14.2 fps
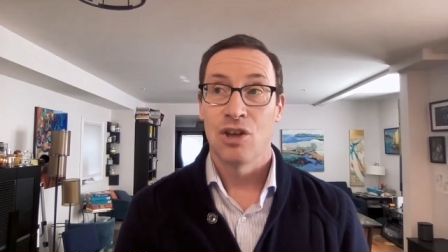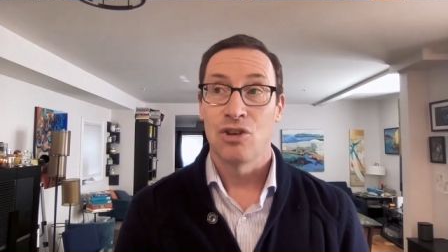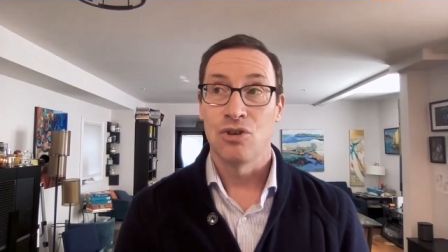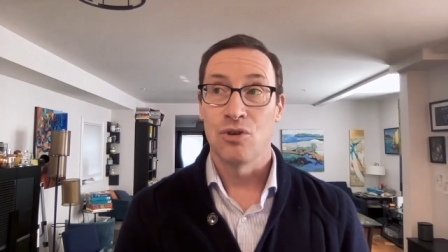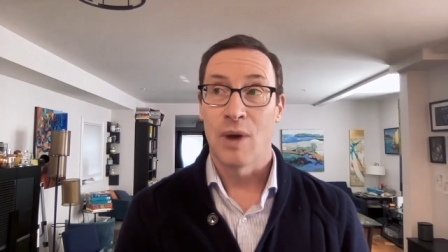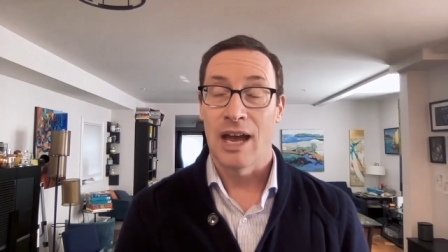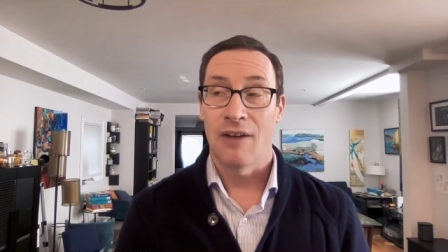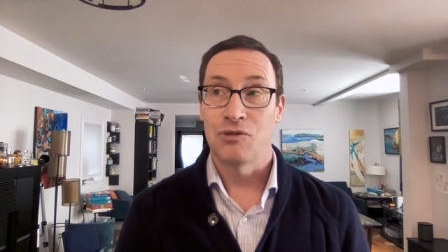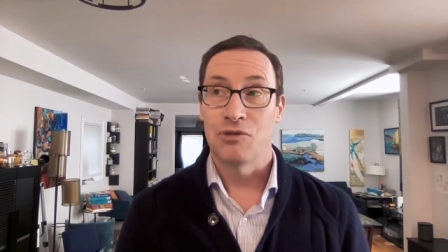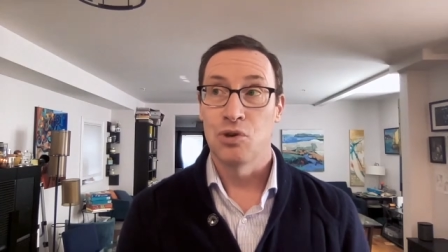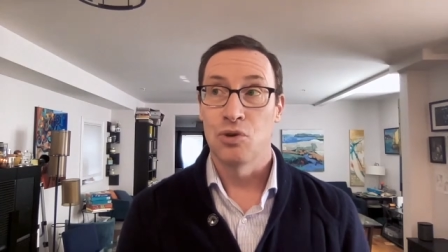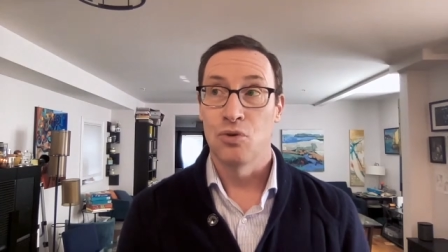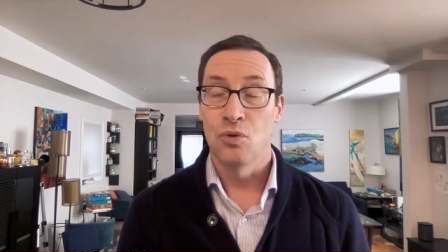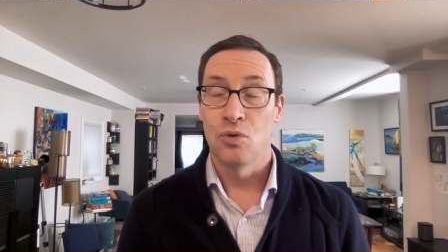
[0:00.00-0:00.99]
you have
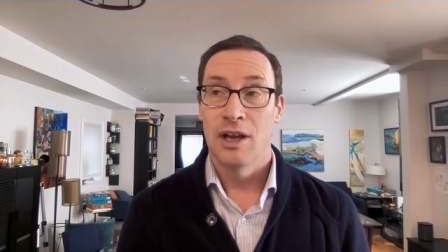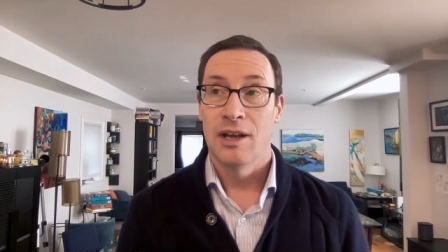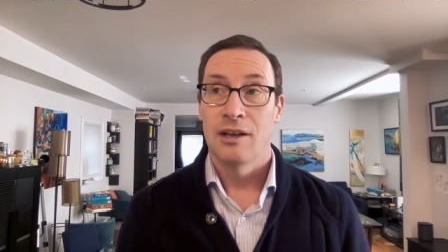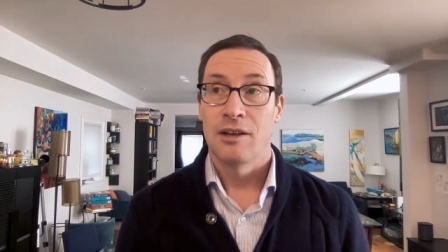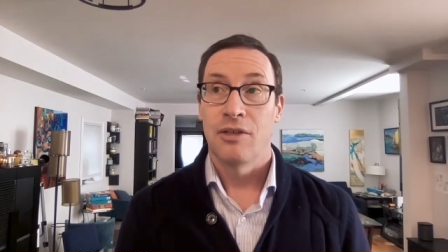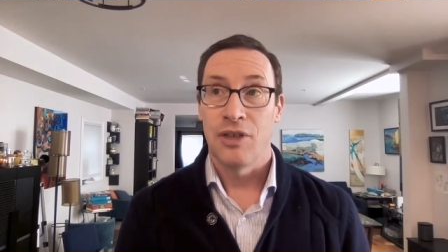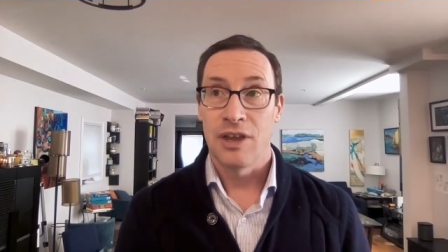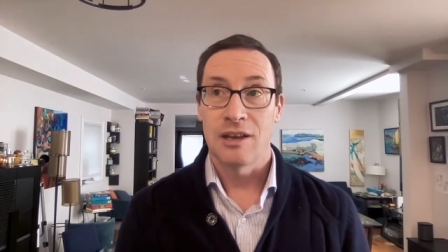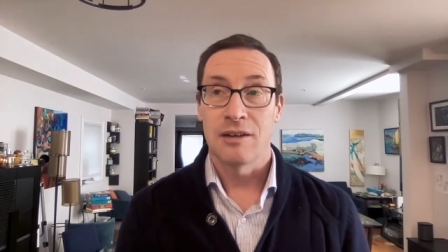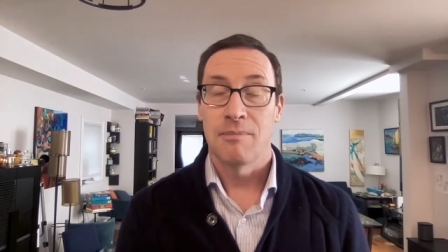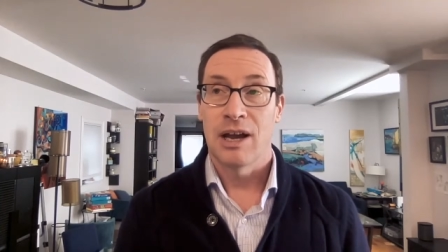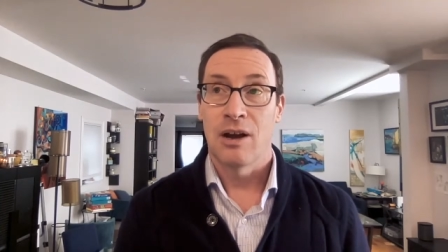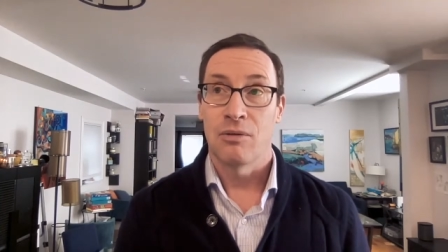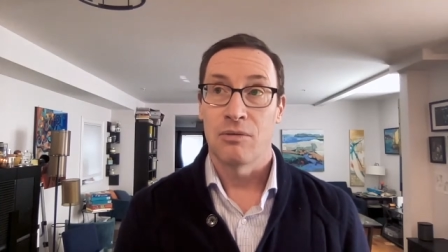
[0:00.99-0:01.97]
to think
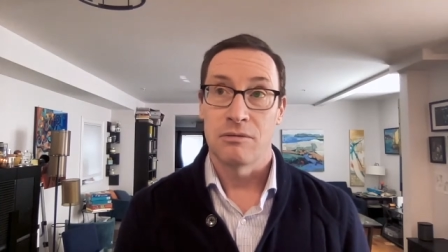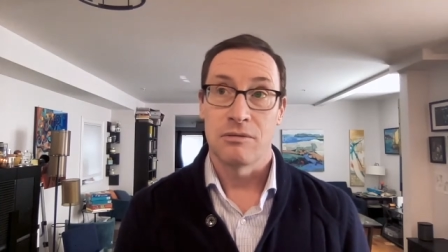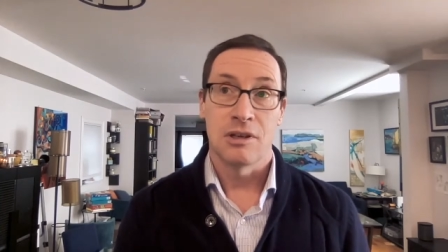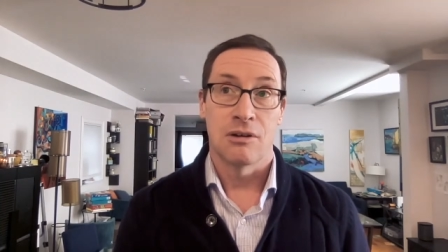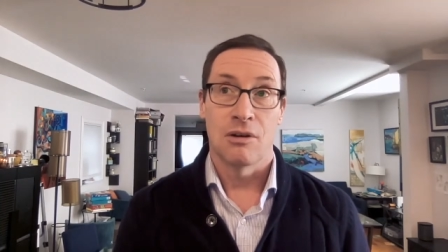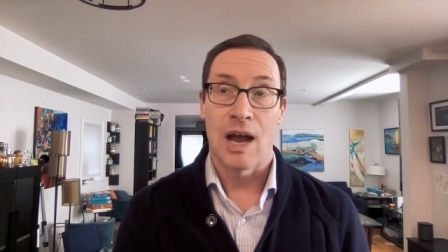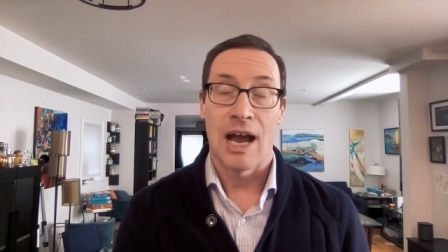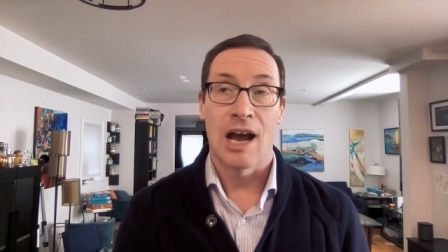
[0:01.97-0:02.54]
about, you know,